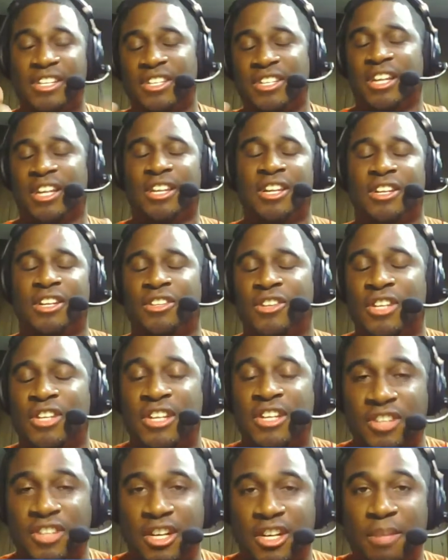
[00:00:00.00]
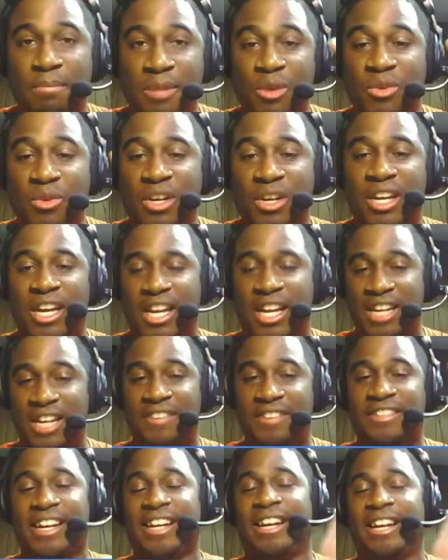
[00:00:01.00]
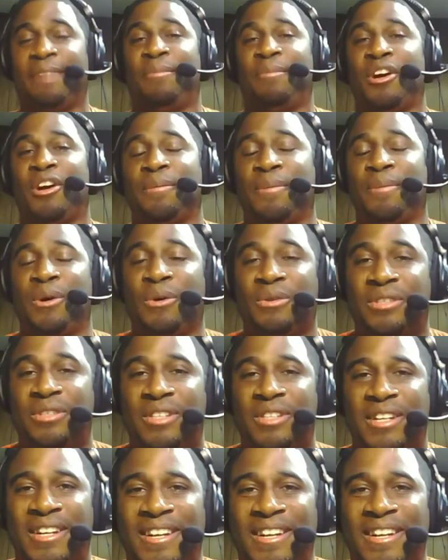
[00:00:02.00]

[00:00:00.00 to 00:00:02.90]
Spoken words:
The community inside that blog post.